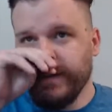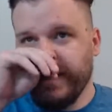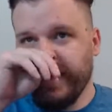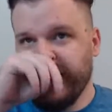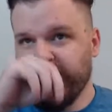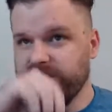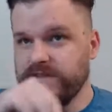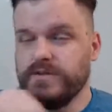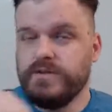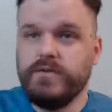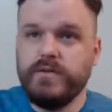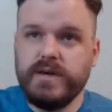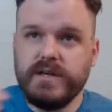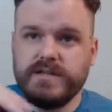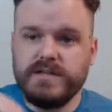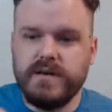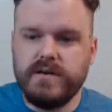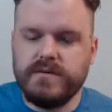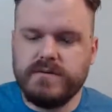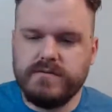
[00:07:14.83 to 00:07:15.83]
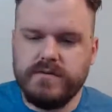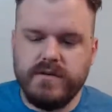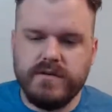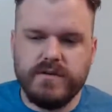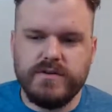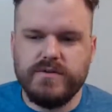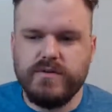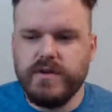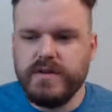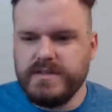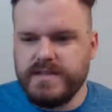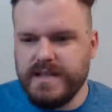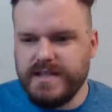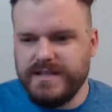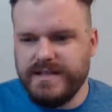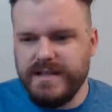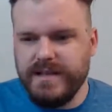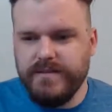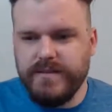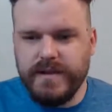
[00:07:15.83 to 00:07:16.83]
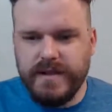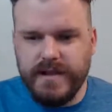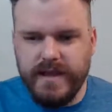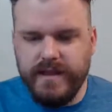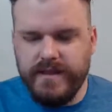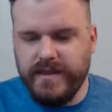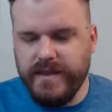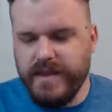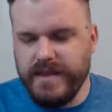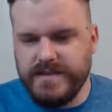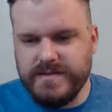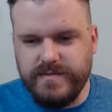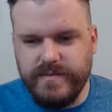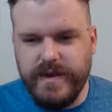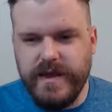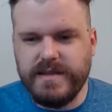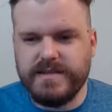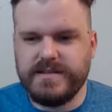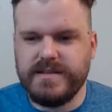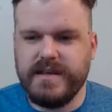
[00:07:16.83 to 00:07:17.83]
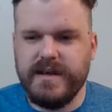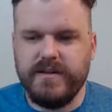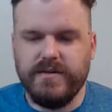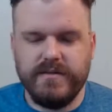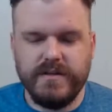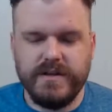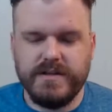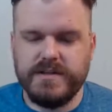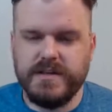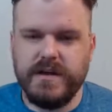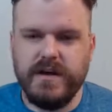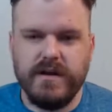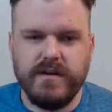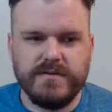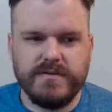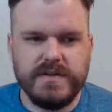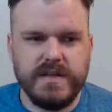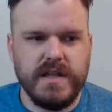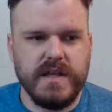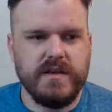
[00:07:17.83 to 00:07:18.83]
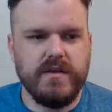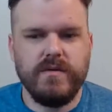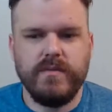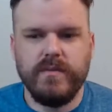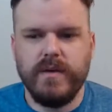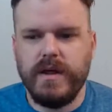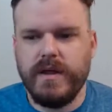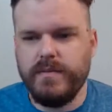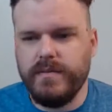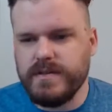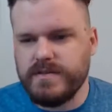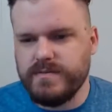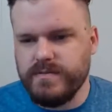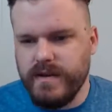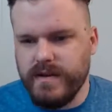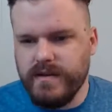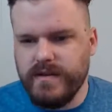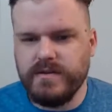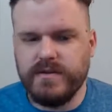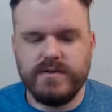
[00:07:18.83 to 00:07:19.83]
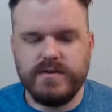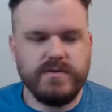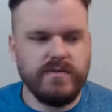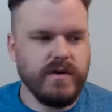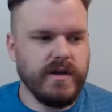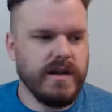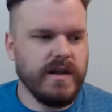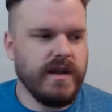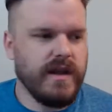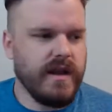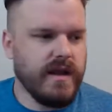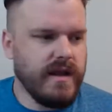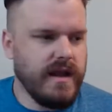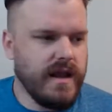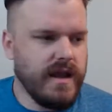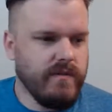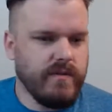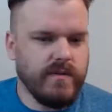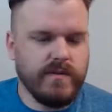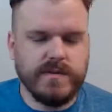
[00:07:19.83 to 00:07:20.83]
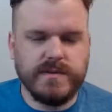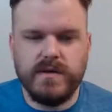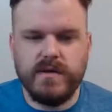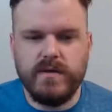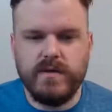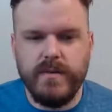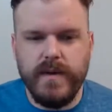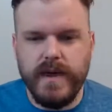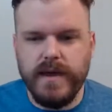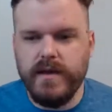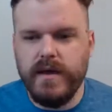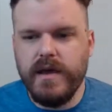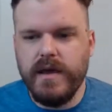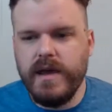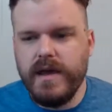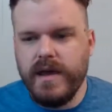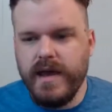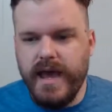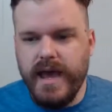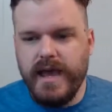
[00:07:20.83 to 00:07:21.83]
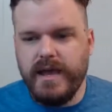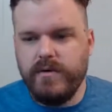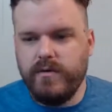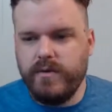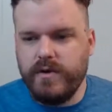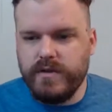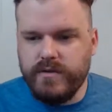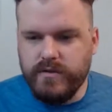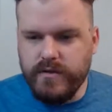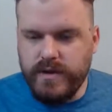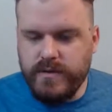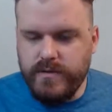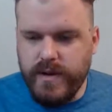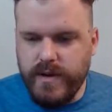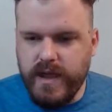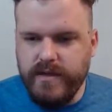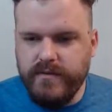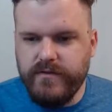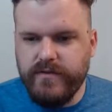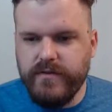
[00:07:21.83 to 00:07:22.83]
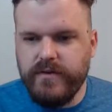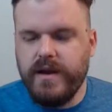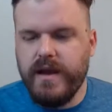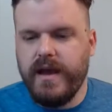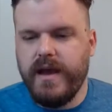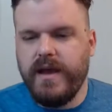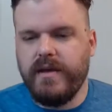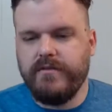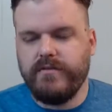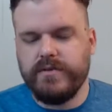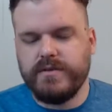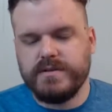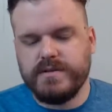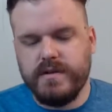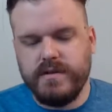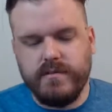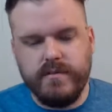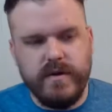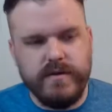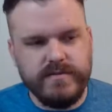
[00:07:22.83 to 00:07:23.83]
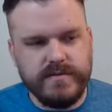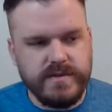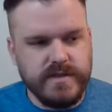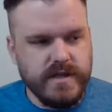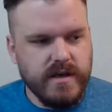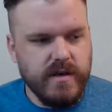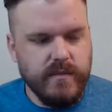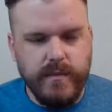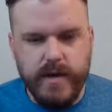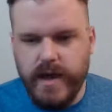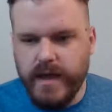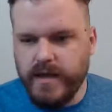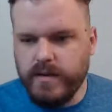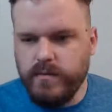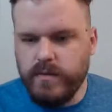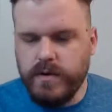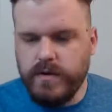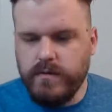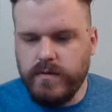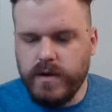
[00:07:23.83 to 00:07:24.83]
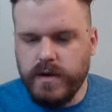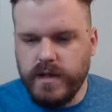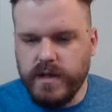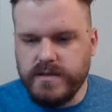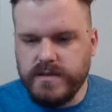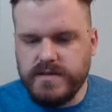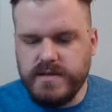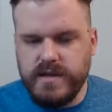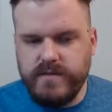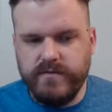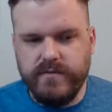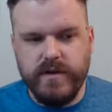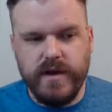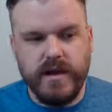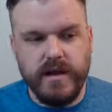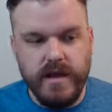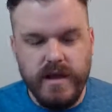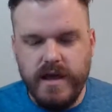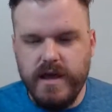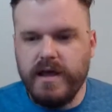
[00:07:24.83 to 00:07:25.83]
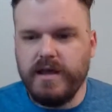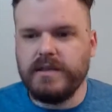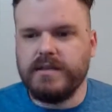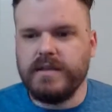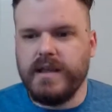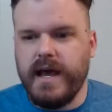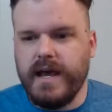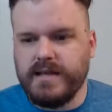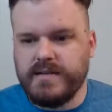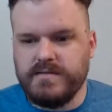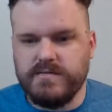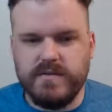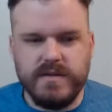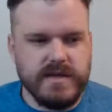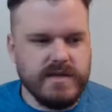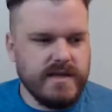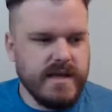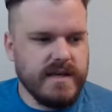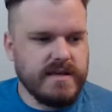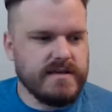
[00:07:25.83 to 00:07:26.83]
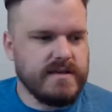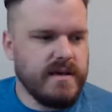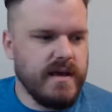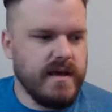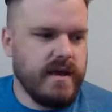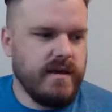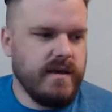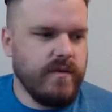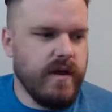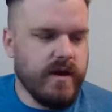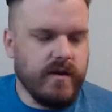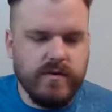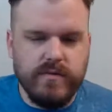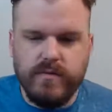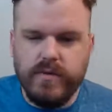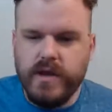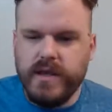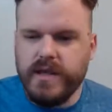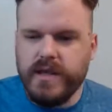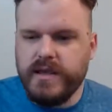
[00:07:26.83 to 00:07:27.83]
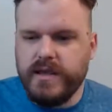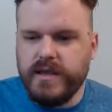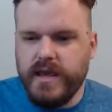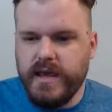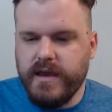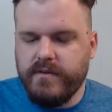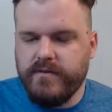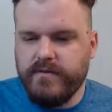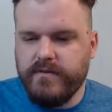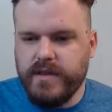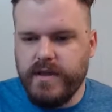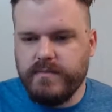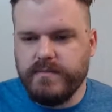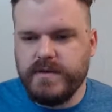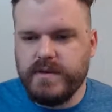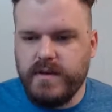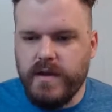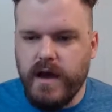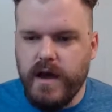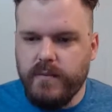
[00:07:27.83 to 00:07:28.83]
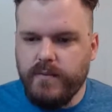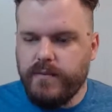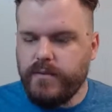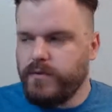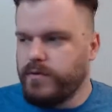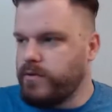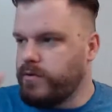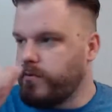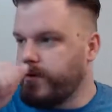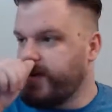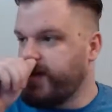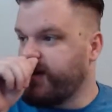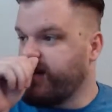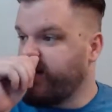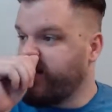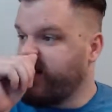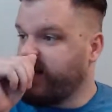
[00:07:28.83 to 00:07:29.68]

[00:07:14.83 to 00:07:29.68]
and 2 weeks ago as well. Detroit's that team that I think is pesky. I don't think Chicago's any good by any means, but I think Detroit can kind of hang with. We saw them hang with Green Bay for a half. We saw them obviously come back in week 1 against San Fran. Last week takes a record-breaking kick for them to not pull away